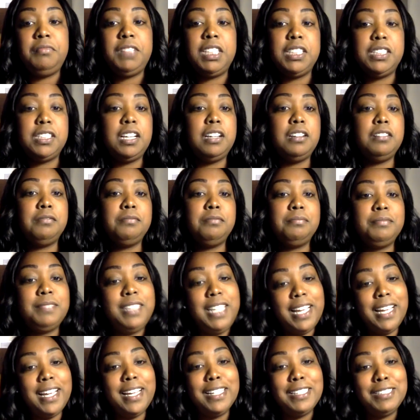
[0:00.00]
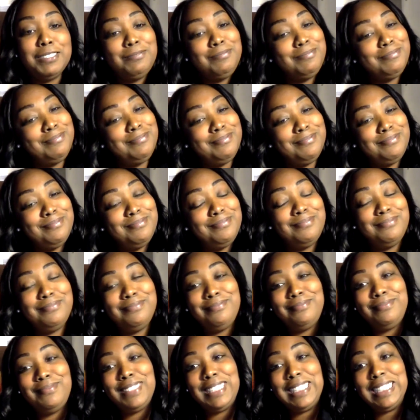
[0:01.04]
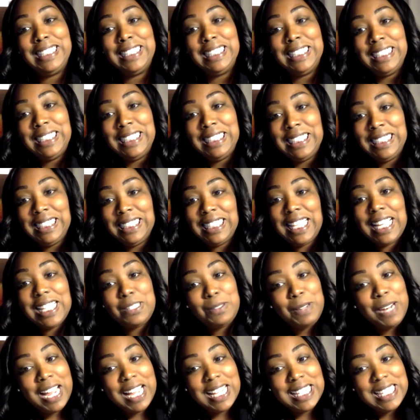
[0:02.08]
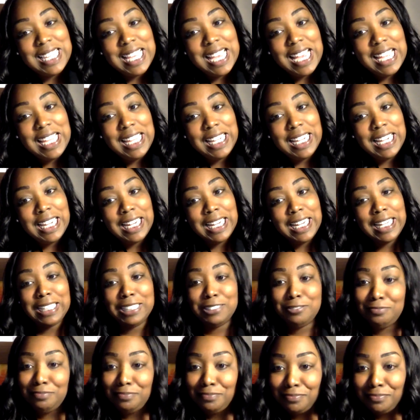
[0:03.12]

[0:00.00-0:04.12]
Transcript: So, yeah, that's what I tell you, girl.